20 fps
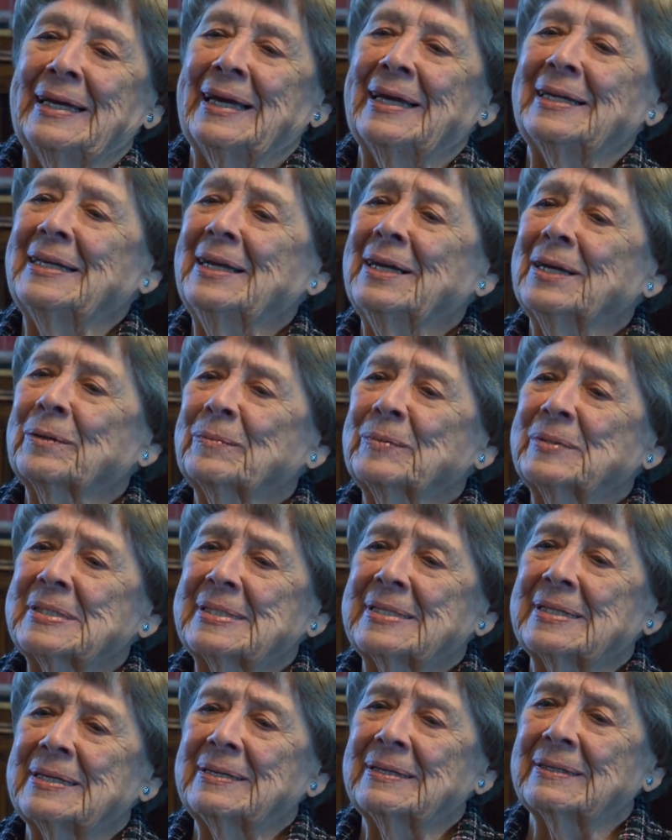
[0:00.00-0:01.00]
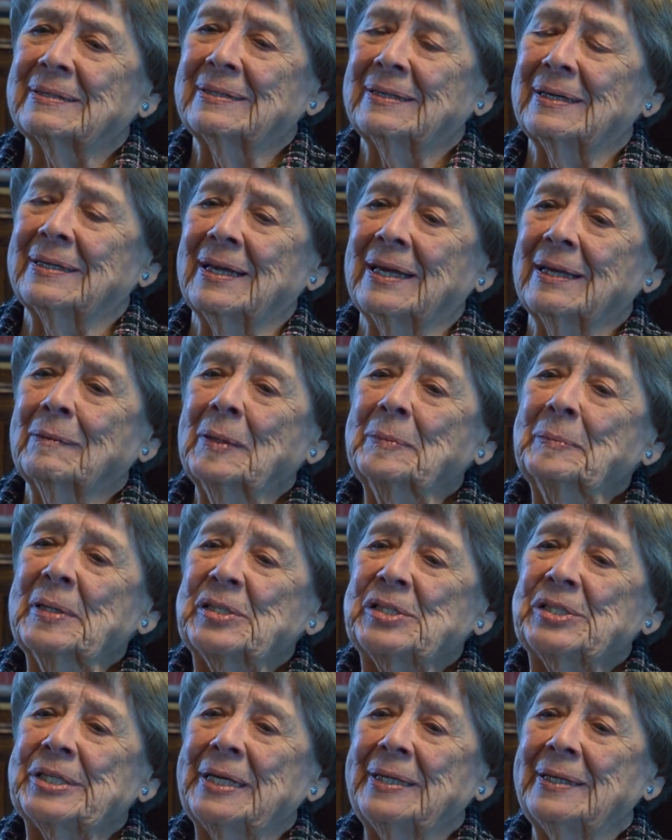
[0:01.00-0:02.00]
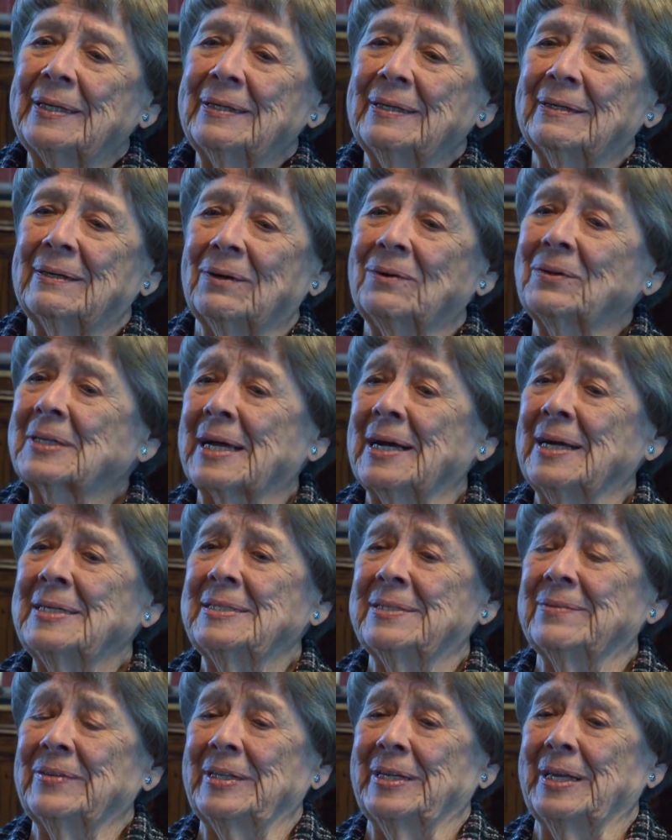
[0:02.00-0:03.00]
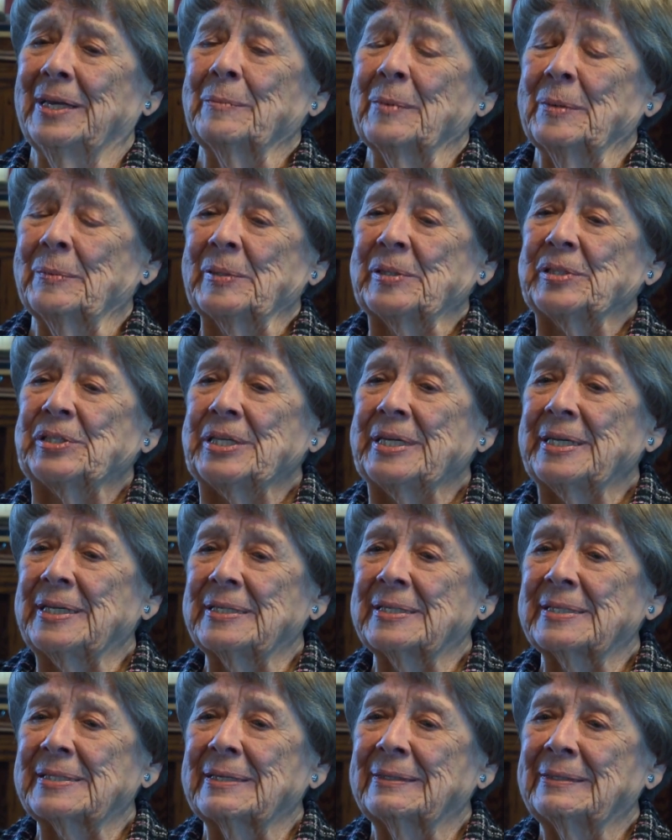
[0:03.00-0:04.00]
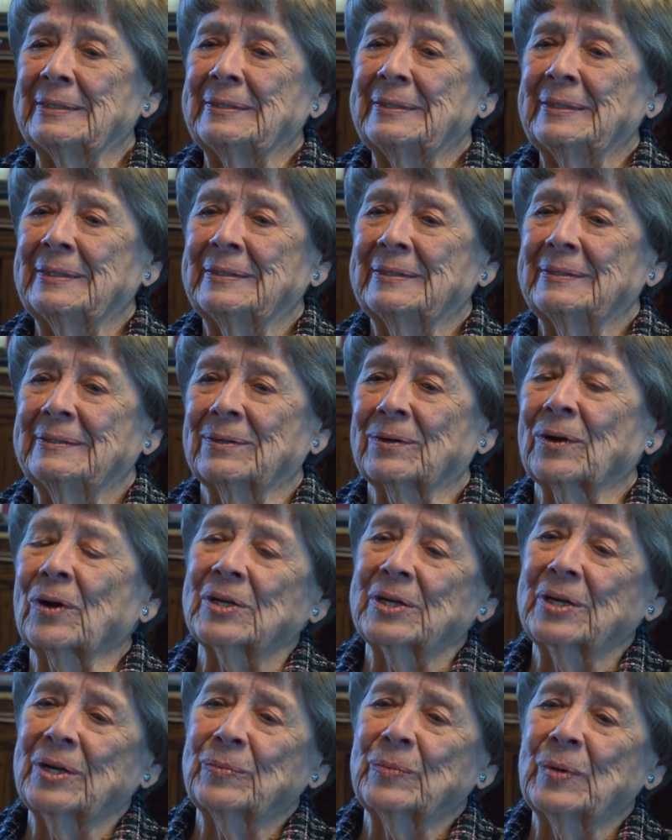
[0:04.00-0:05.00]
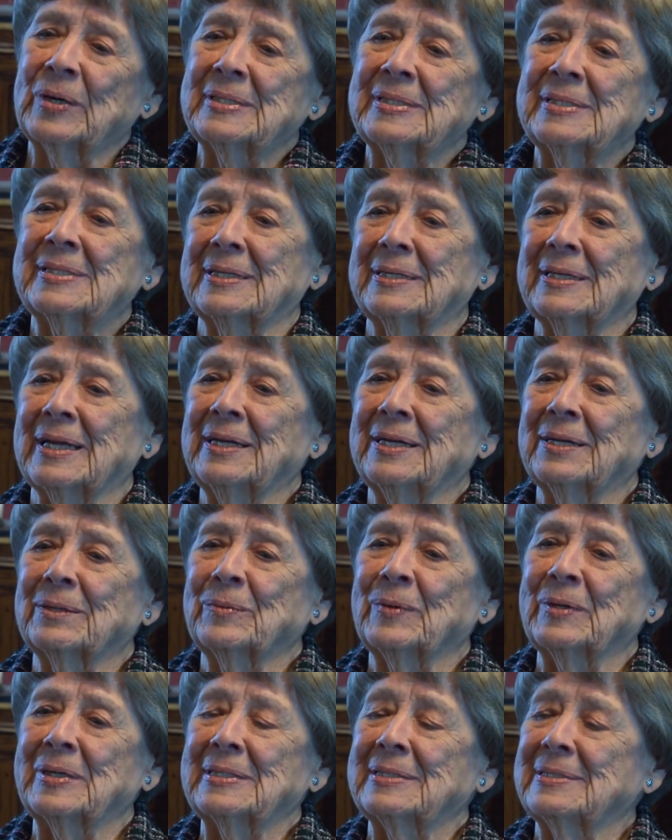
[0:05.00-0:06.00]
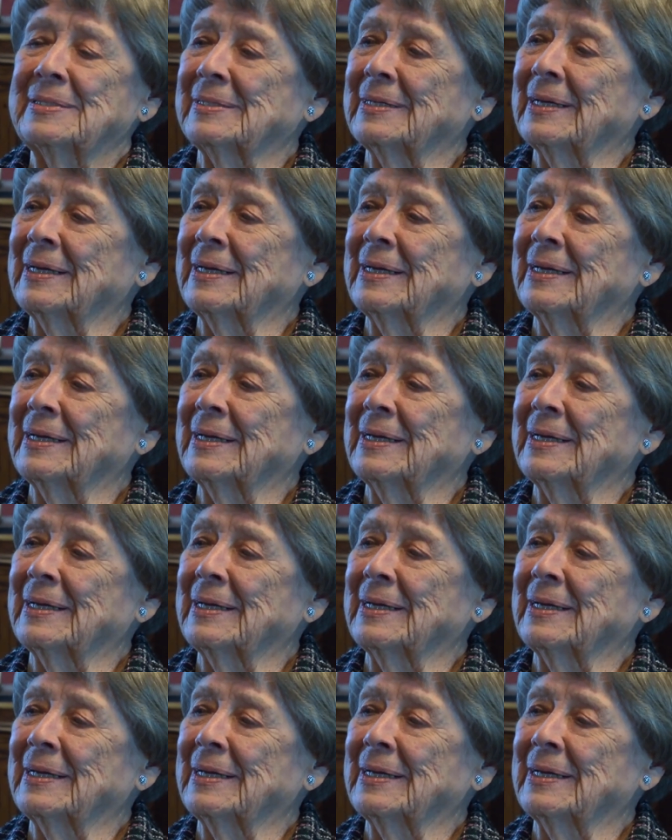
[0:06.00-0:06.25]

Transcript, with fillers: And here was the Enigma machine, all kinds of Enigma machines, earlier ones and later ones.